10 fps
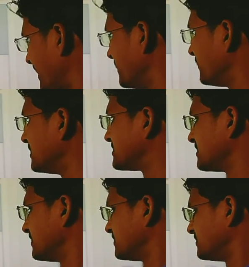animals,
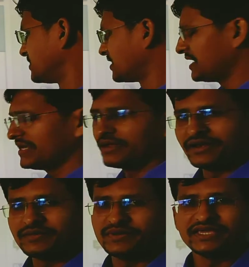generally
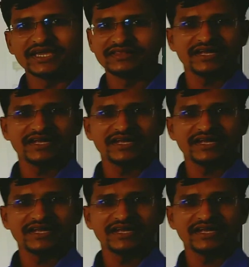honeybee and